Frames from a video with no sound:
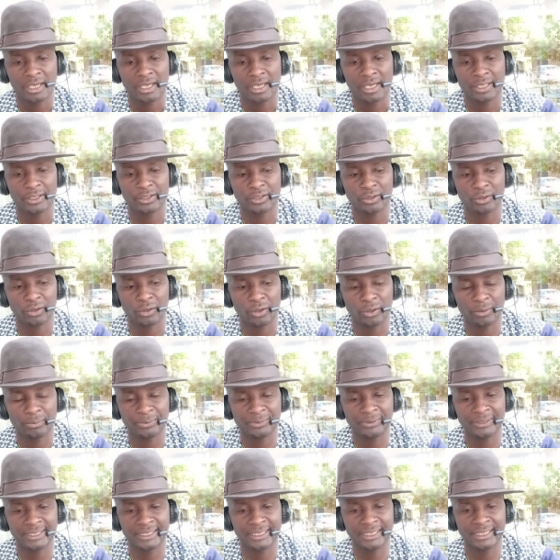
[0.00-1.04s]
And so
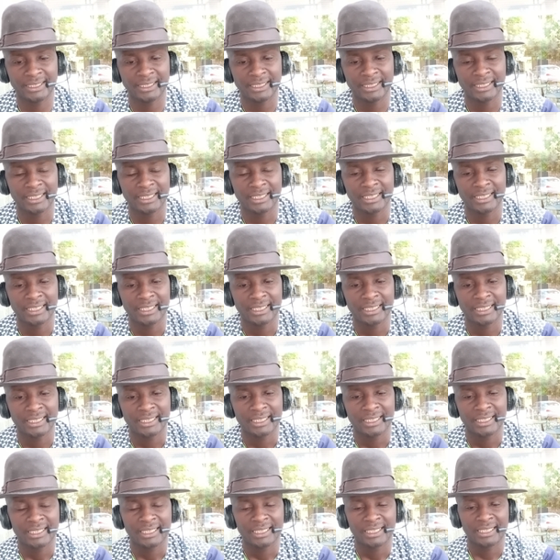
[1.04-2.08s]
hopefully
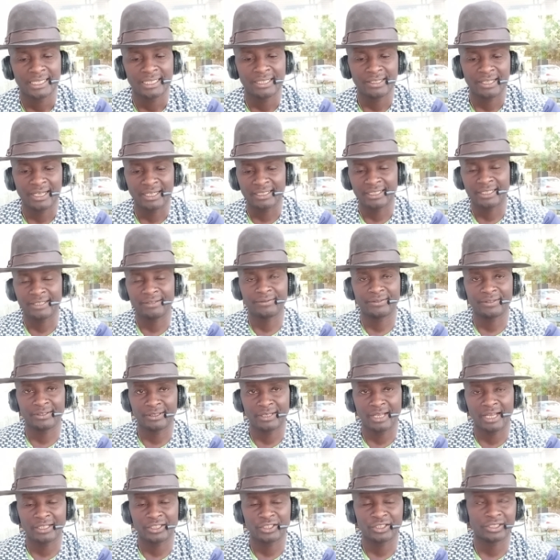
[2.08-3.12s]
that gives a
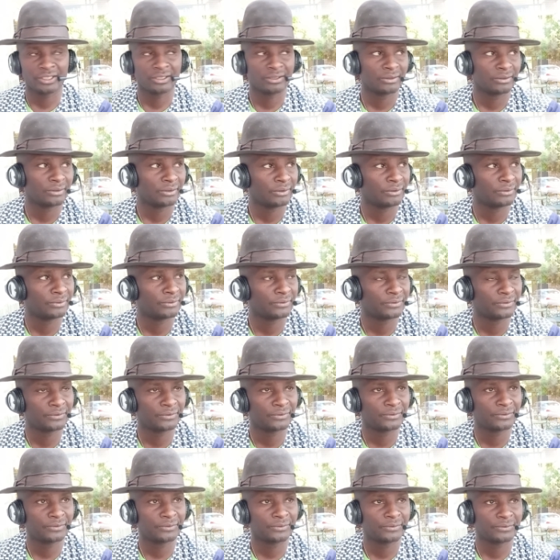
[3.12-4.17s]
nutshell
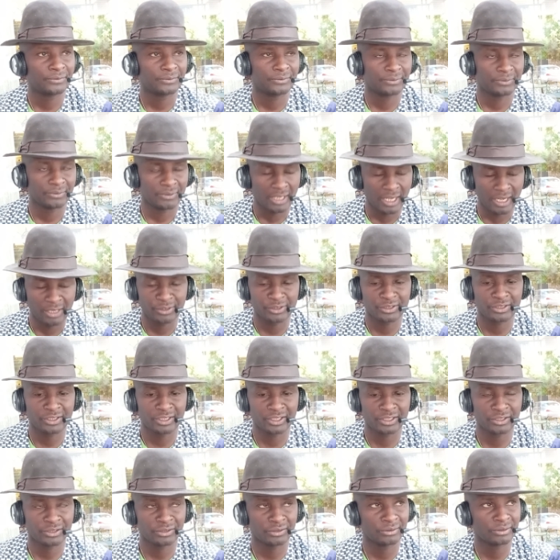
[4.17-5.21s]
of how
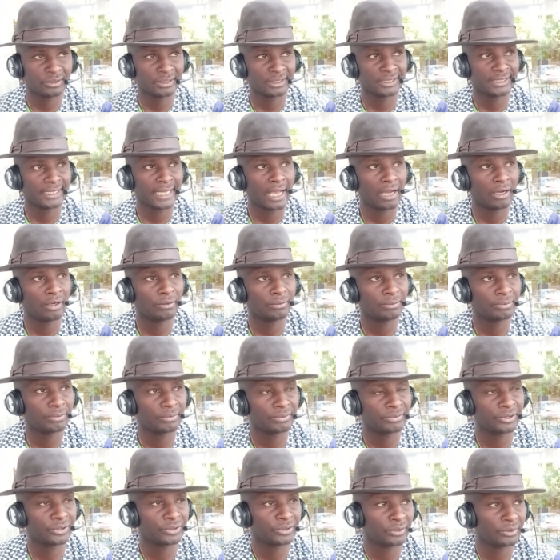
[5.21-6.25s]
international law can help
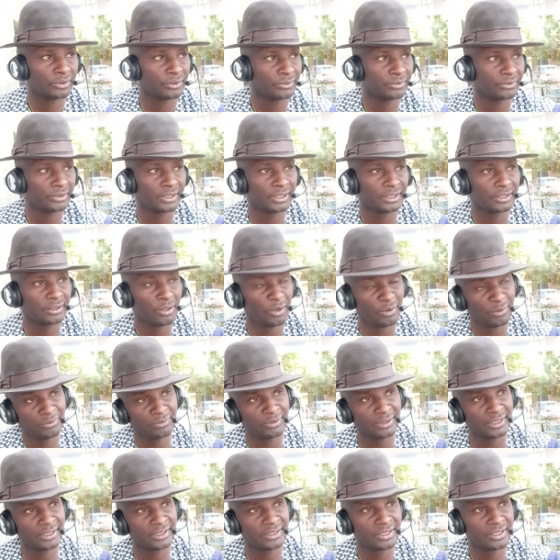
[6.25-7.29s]
resolve the
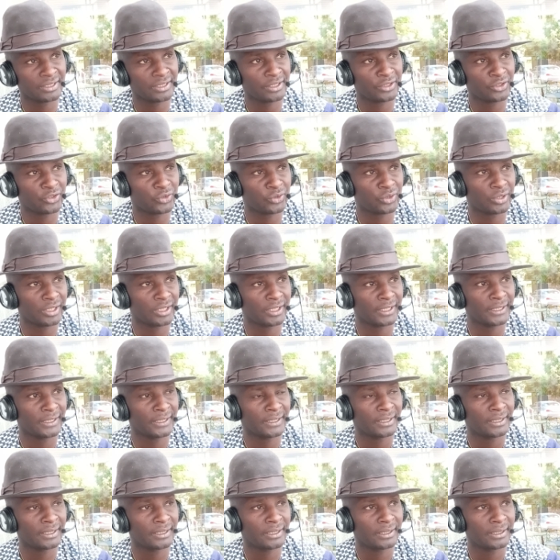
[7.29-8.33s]
conflict in
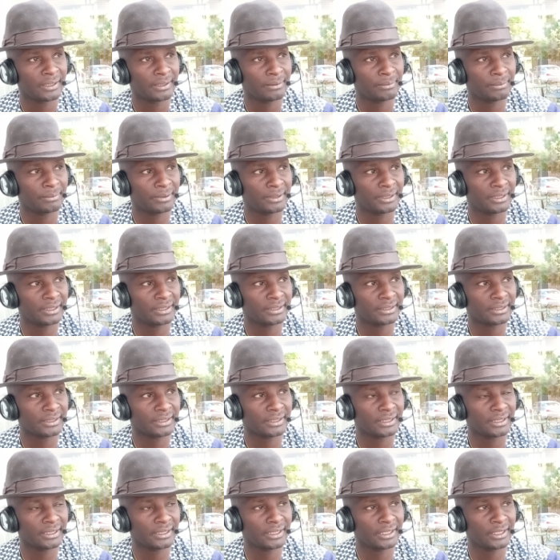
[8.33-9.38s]
Sudan. But
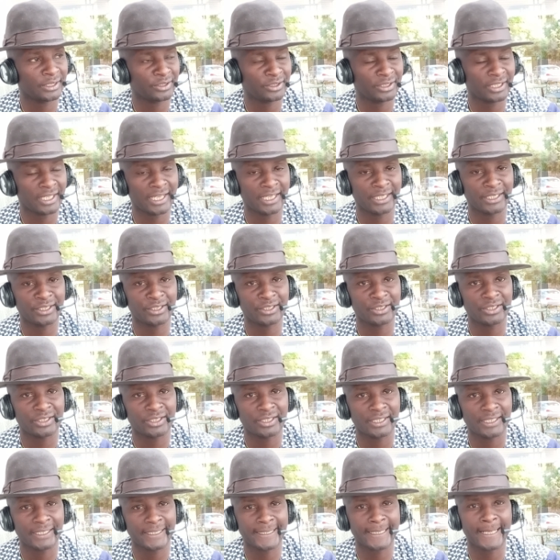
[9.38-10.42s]
in the end,
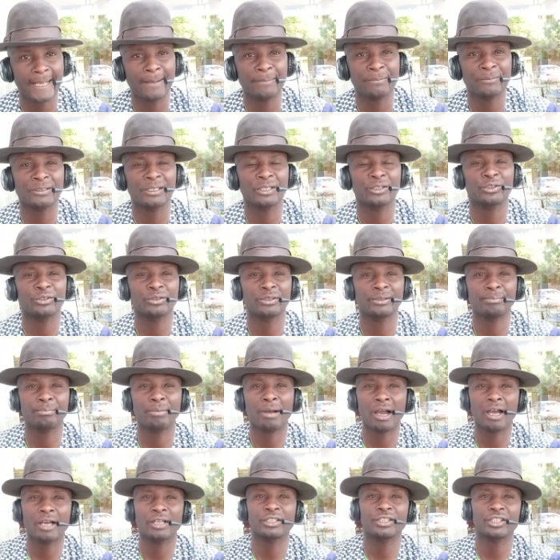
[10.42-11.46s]
it comes down to the
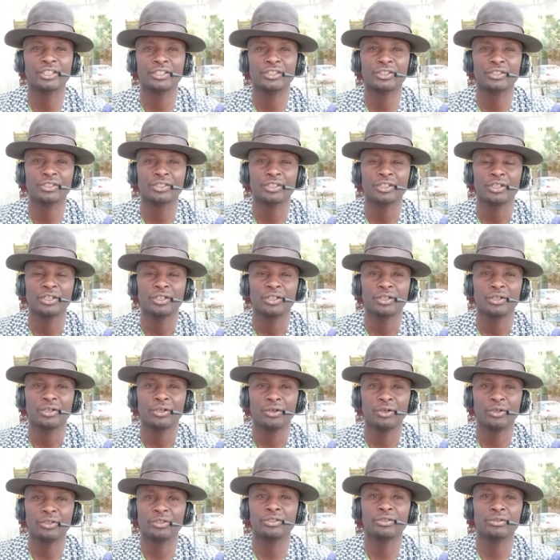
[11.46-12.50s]
parties
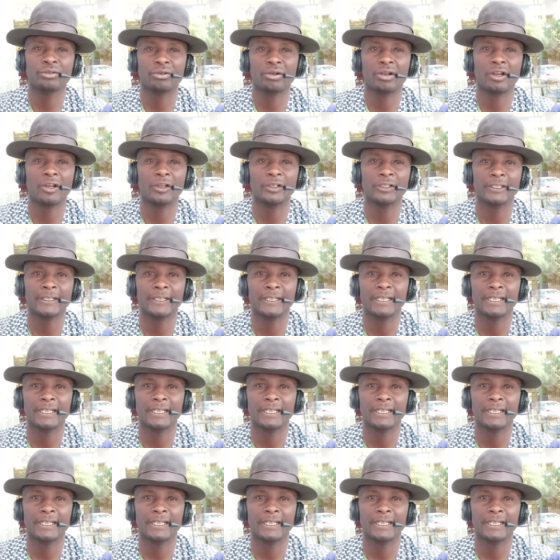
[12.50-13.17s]
on the ground